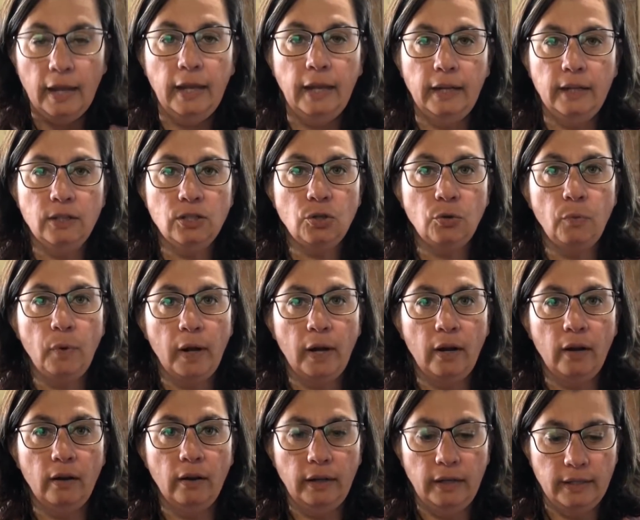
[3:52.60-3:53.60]
get it to
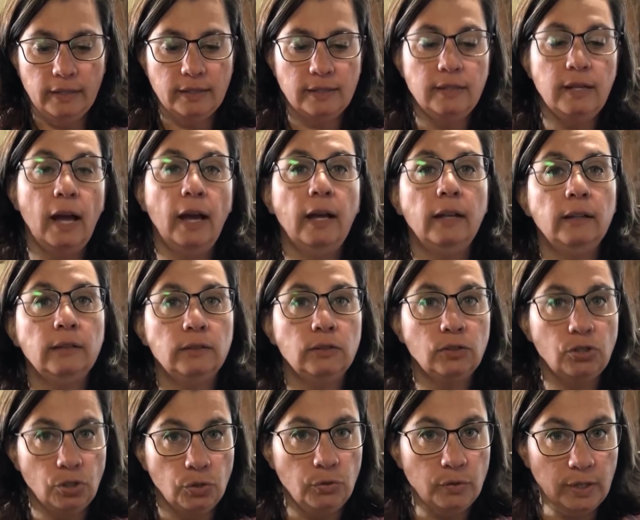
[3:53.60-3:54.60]
where it's
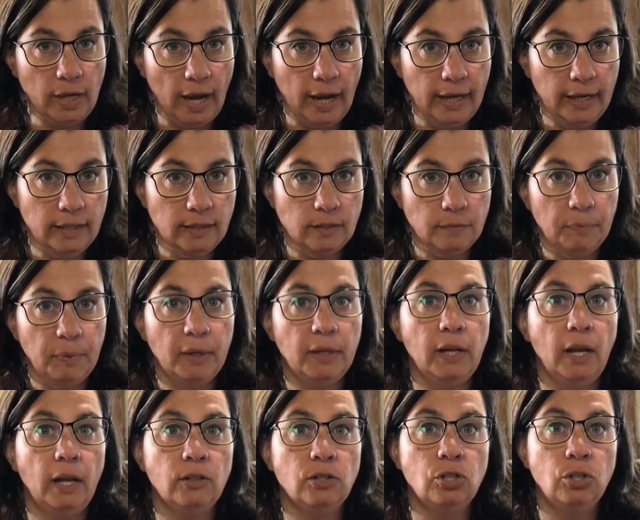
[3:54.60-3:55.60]
not too tight but
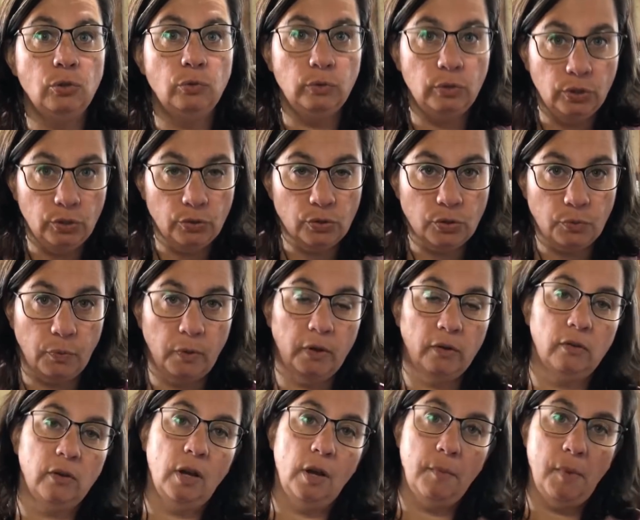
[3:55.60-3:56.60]
not too loose where
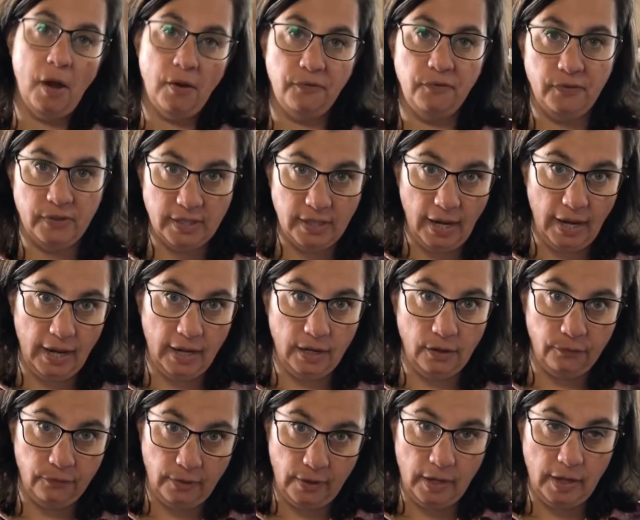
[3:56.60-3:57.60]
it'll come off of his head
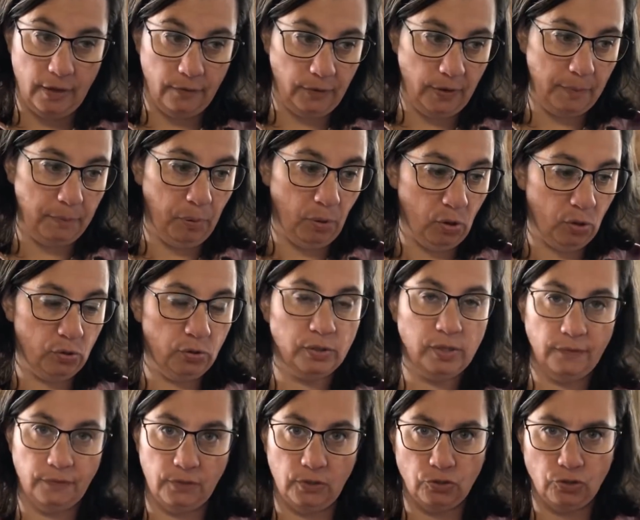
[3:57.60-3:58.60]
if, if he
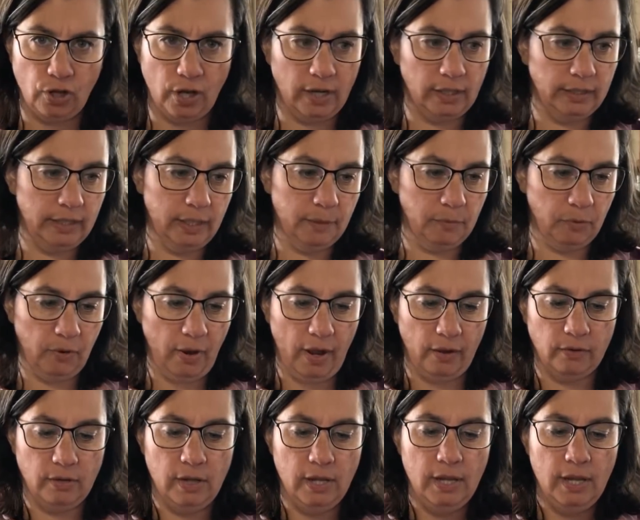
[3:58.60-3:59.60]
pulls, if they're trying to lead him
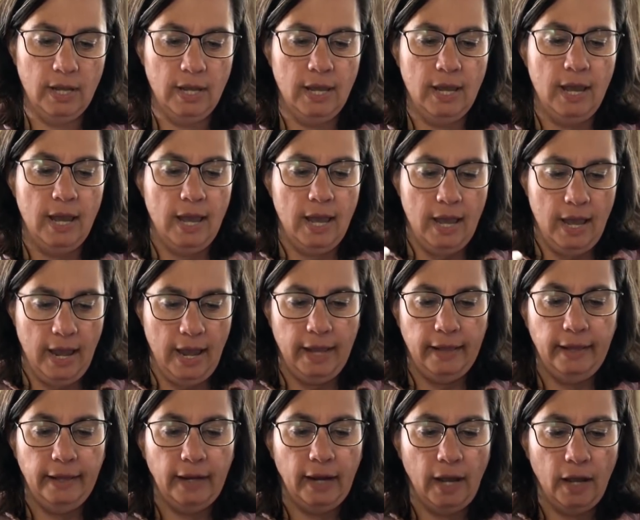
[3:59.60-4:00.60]
around.
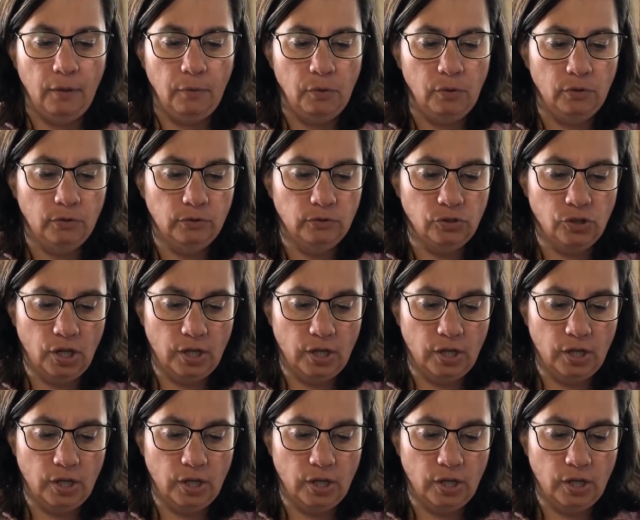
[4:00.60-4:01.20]
And then I will